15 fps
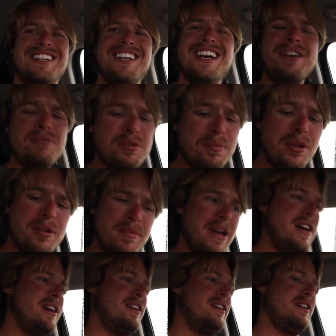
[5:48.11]
It was pretty
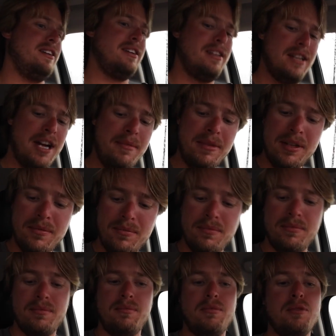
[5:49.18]
bad. I mean,
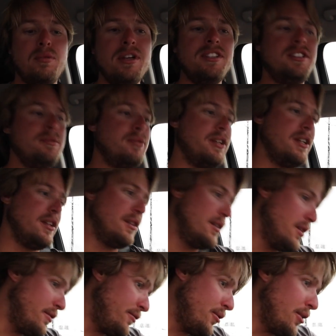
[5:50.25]
we're basically
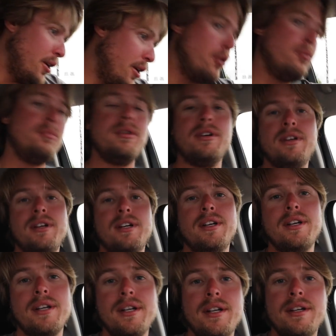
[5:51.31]
bringing the food home.
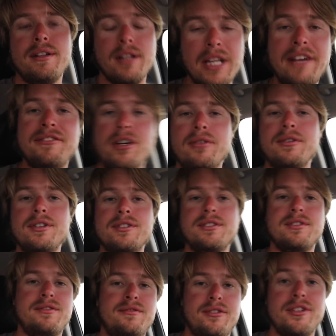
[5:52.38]
The leftovers
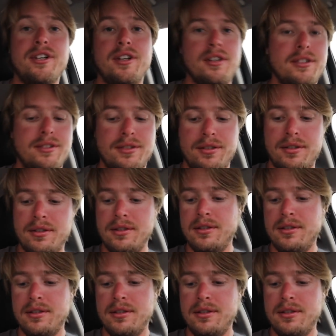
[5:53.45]
for the dogs.